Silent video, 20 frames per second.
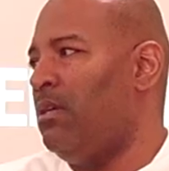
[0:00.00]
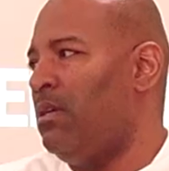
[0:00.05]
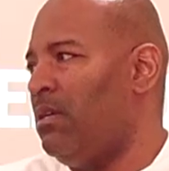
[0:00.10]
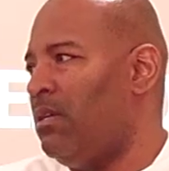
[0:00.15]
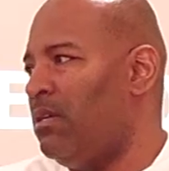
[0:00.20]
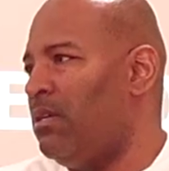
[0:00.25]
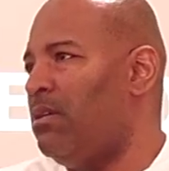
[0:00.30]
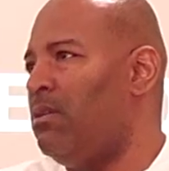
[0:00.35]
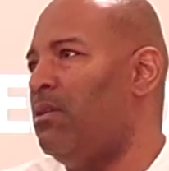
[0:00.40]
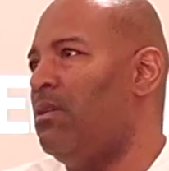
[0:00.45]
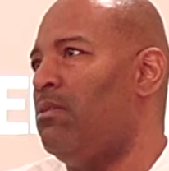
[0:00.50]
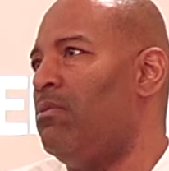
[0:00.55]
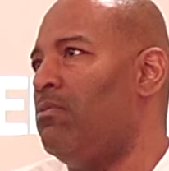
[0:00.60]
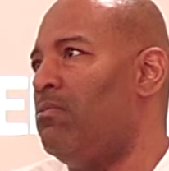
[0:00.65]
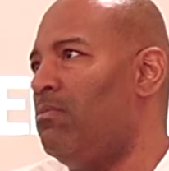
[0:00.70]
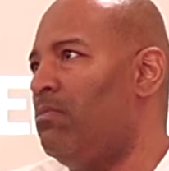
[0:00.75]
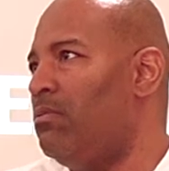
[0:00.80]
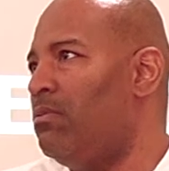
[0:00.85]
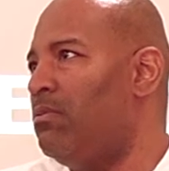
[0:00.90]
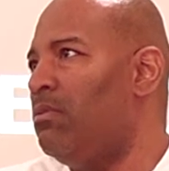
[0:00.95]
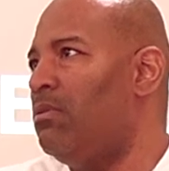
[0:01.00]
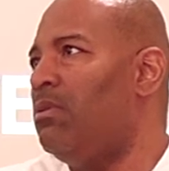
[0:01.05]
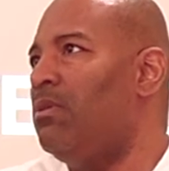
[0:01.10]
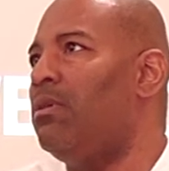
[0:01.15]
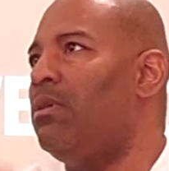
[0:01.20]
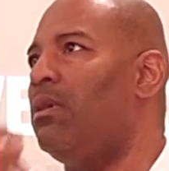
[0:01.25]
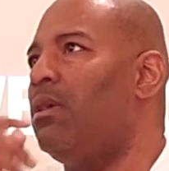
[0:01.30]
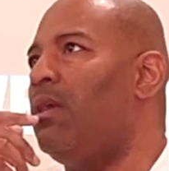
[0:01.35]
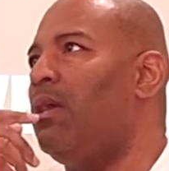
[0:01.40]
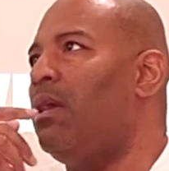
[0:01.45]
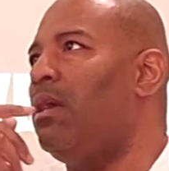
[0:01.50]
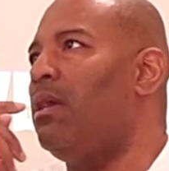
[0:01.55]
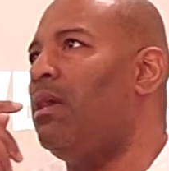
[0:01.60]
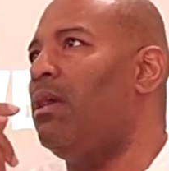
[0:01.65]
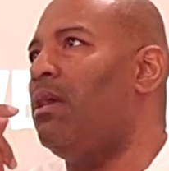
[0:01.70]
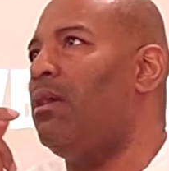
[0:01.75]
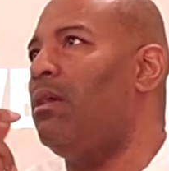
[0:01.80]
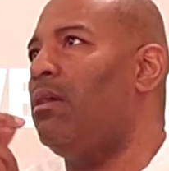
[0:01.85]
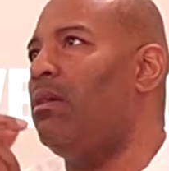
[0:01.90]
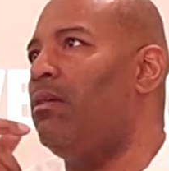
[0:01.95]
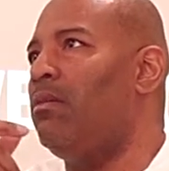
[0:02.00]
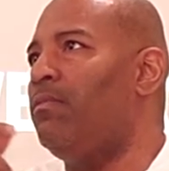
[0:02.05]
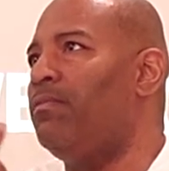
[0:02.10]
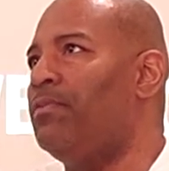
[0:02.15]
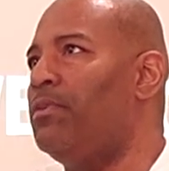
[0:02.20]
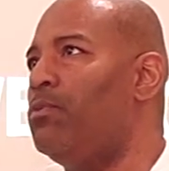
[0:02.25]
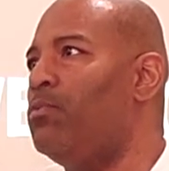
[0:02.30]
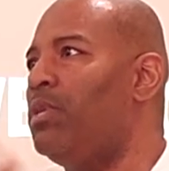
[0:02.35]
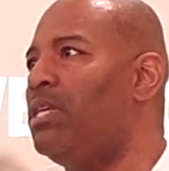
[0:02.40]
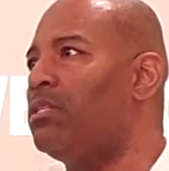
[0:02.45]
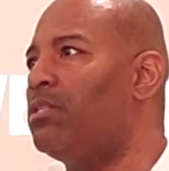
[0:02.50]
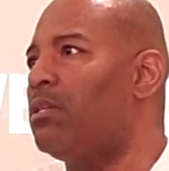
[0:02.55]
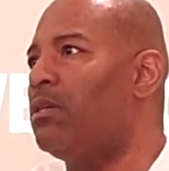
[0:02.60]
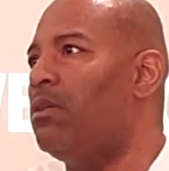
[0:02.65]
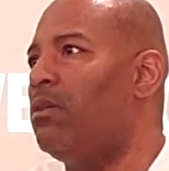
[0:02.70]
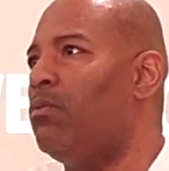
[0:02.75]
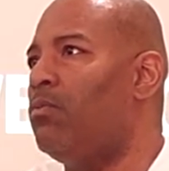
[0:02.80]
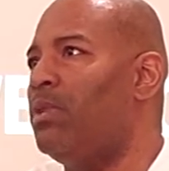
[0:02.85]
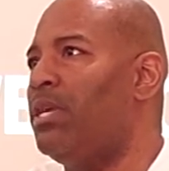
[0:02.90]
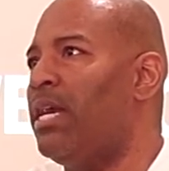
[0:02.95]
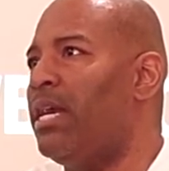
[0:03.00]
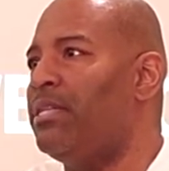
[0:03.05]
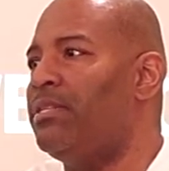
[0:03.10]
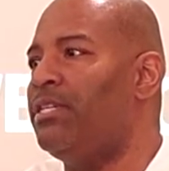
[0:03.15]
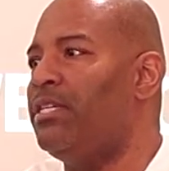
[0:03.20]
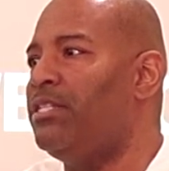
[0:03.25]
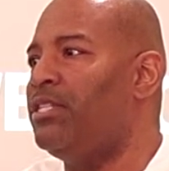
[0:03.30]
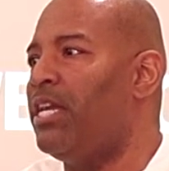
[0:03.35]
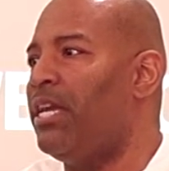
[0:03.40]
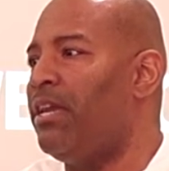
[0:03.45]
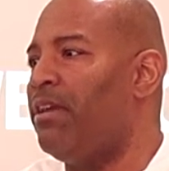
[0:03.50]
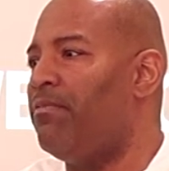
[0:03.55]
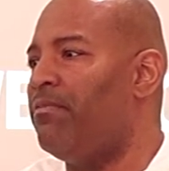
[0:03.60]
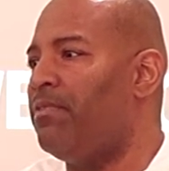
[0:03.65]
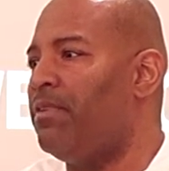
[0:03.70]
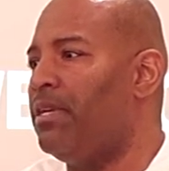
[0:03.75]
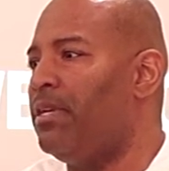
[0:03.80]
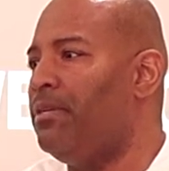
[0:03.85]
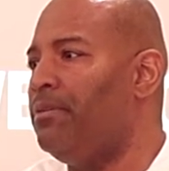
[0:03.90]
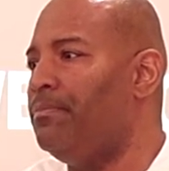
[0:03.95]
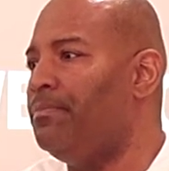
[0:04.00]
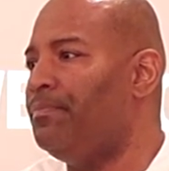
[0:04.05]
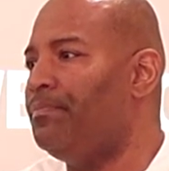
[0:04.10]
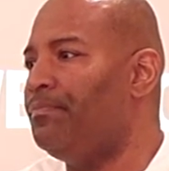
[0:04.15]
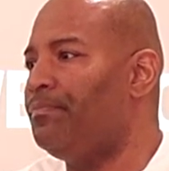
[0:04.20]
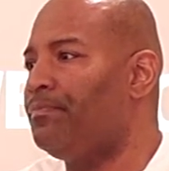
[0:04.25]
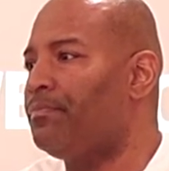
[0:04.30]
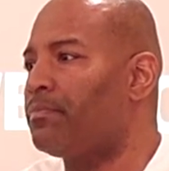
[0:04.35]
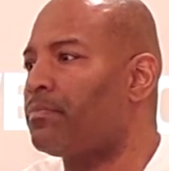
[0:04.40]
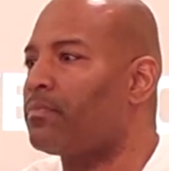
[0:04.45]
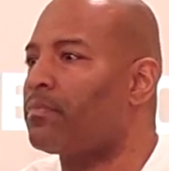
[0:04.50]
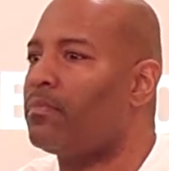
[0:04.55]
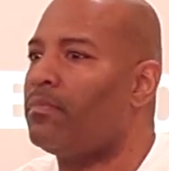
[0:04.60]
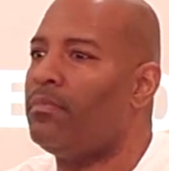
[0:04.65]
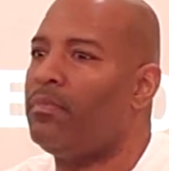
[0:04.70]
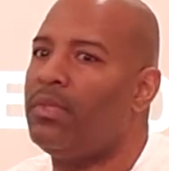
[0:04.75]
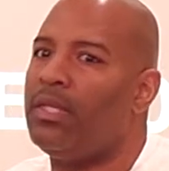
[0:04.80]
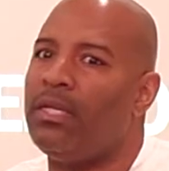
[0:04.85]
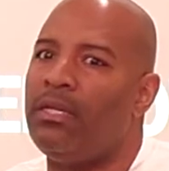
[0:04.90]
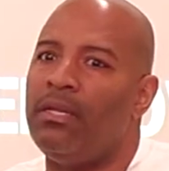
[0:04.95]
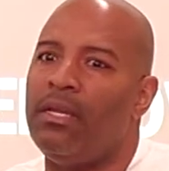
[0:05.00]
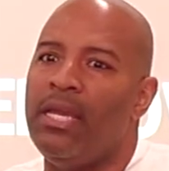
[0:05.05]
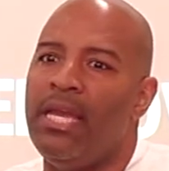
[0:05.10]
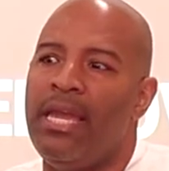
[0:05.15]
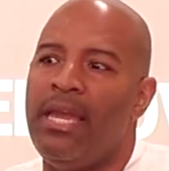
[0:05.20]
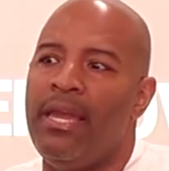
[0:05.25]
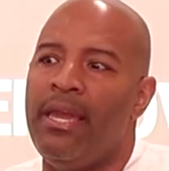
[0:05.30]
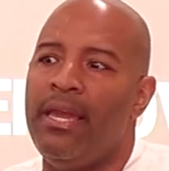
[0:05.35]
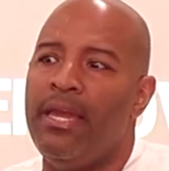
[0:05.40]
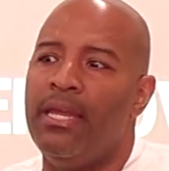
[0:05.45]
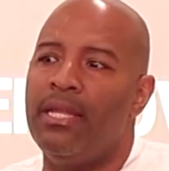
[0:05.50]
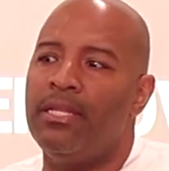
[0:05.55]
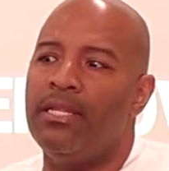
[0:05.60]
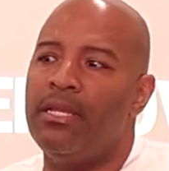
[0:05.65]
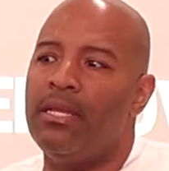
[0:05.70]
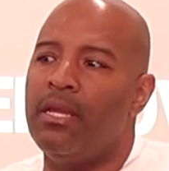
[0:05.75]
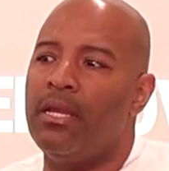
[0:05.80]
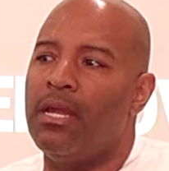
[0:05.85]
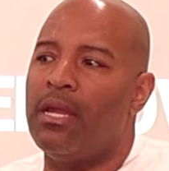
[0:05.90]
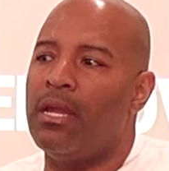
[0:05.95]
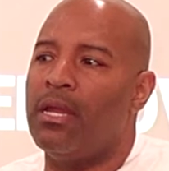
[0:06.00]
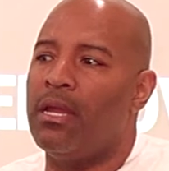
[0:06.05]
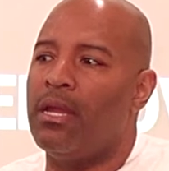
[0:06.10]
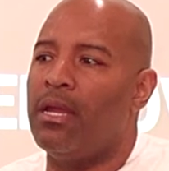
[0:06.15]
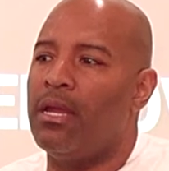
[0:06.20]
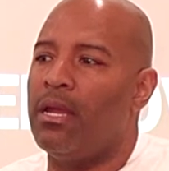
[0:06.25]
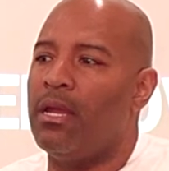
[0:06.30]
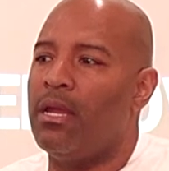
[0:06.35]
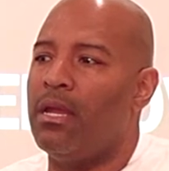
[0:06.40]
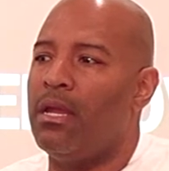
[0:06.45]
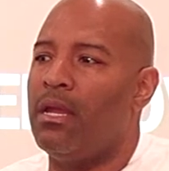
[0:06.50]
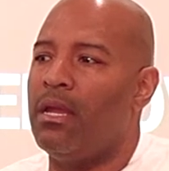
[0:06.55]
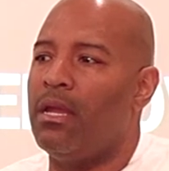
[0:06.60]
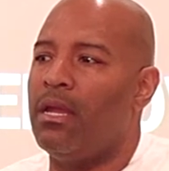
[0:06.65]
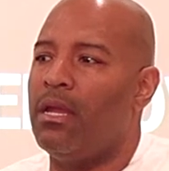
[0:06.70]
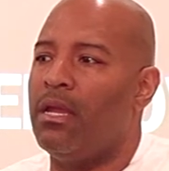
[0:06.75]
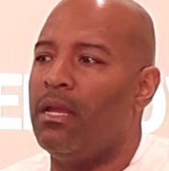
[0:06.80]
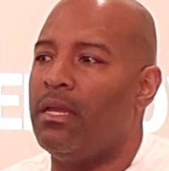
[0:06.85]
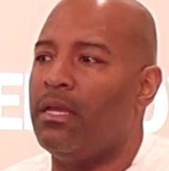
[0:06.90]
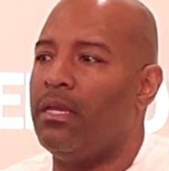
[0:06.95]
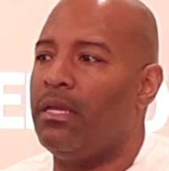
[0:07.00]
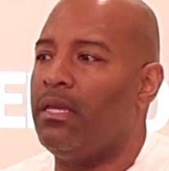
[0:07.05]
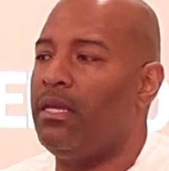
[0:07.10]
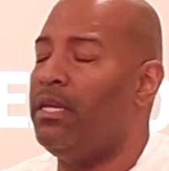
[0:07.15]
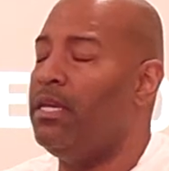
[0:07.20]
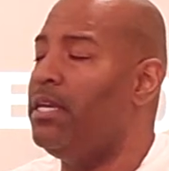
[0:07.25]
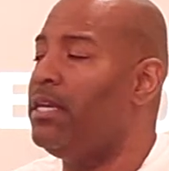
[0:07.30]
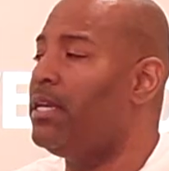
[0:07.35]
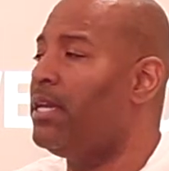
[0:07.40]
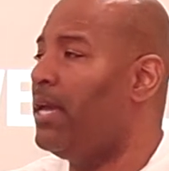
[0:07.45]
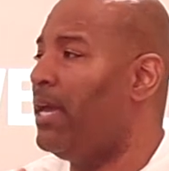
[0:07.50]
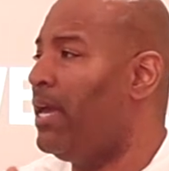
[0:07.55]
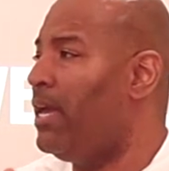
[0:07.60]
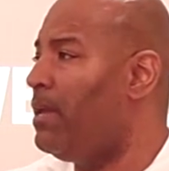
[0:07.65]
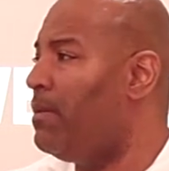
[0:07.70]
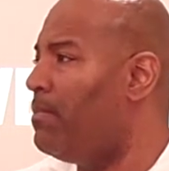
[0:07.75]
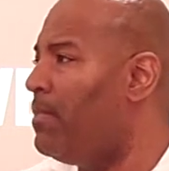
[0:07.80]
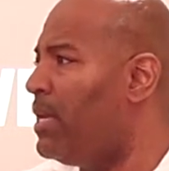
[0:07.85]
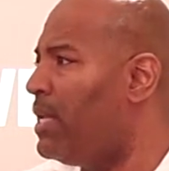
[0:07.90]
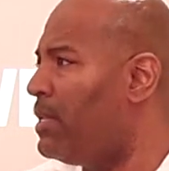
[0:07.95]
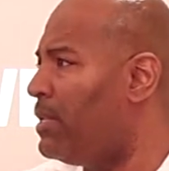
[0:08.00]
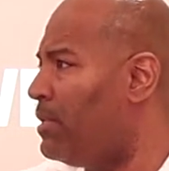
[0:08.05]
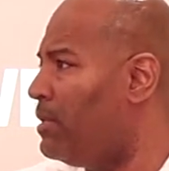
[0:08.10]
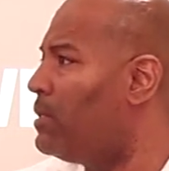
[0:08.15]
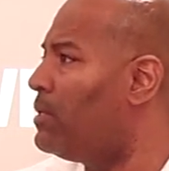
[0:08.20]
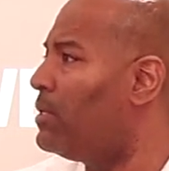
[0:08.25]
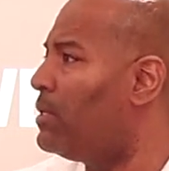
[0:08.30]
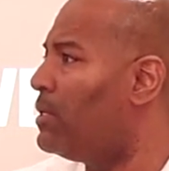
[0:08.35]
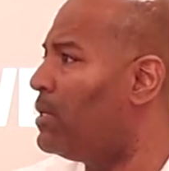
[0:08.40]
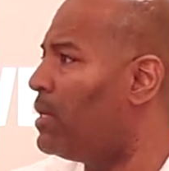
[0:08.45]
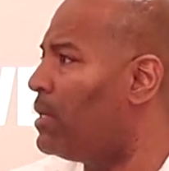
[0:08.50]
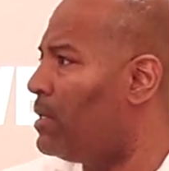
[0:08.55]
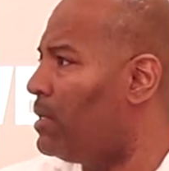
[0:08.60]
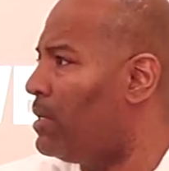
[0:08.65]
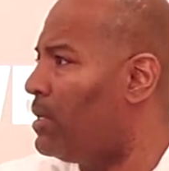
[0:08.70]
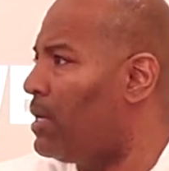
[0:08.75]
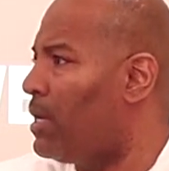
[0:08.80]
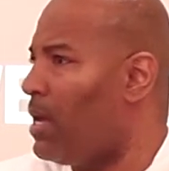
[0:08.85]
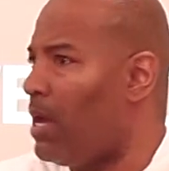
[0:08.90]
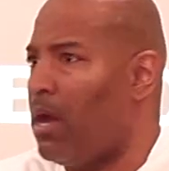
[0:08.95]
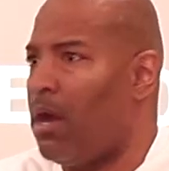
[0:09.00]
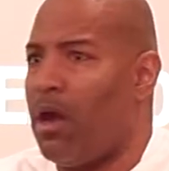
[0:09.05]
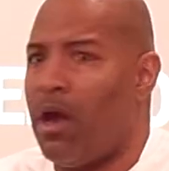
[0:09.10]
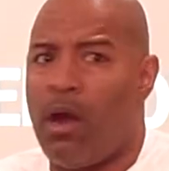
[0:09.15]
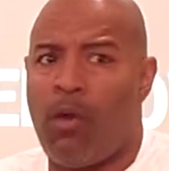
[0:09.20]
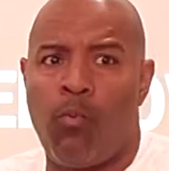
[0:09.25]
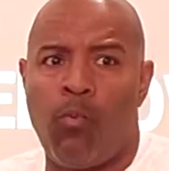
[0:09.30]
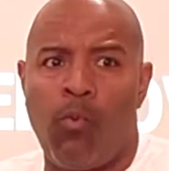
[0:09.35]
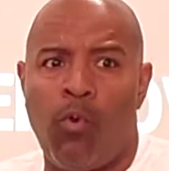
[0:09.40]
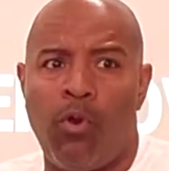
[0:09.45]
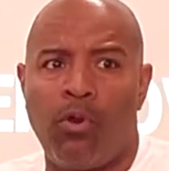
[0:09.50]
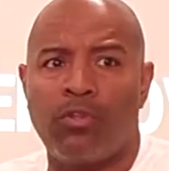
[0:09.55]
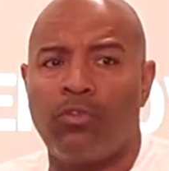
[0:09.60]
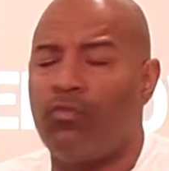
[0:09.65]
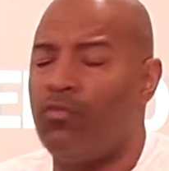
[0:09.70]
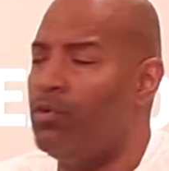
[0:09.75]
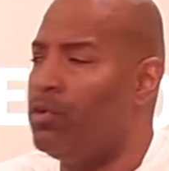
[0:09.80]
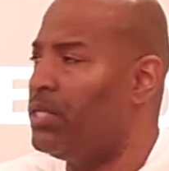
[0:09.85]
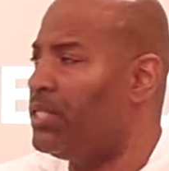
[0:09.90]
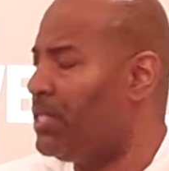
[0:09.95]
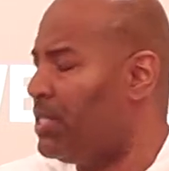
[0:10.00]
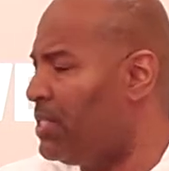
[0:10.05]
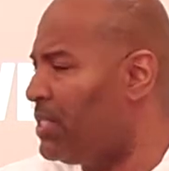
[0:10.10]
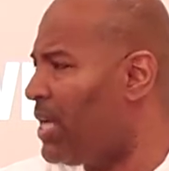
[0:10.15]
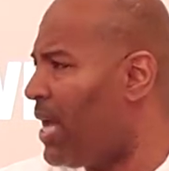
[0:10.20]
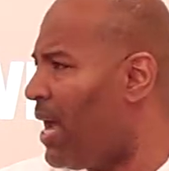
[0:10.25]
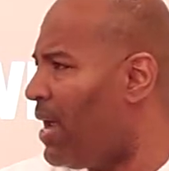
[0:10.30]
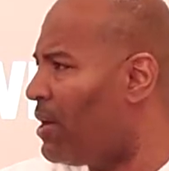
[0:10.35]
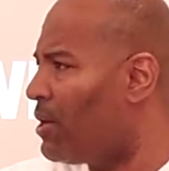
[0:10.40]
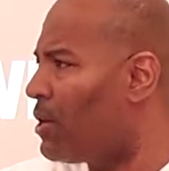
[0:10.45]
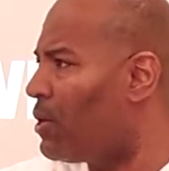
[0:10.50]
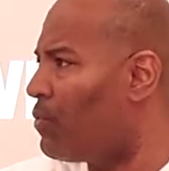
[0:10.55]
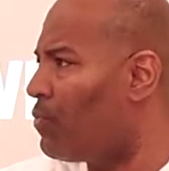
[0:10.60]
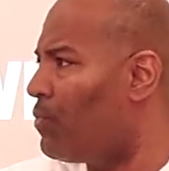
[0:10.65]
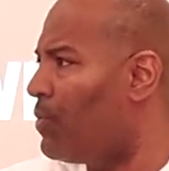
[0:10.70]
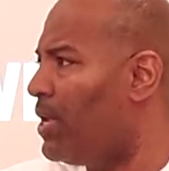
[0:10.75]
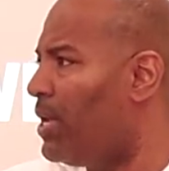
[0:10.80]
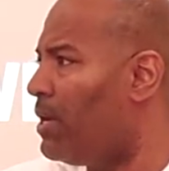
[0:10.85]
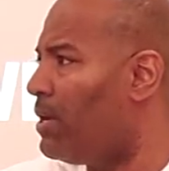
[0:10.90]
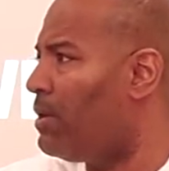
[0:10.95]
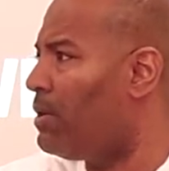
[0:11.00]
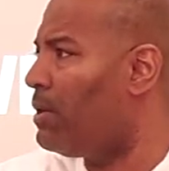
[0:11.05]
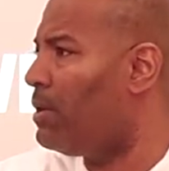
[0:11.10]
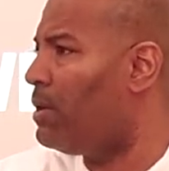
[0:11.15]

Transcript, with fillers: So. You know, a few weeks ago we had DJ Envy, and he came and I walked through his entire career,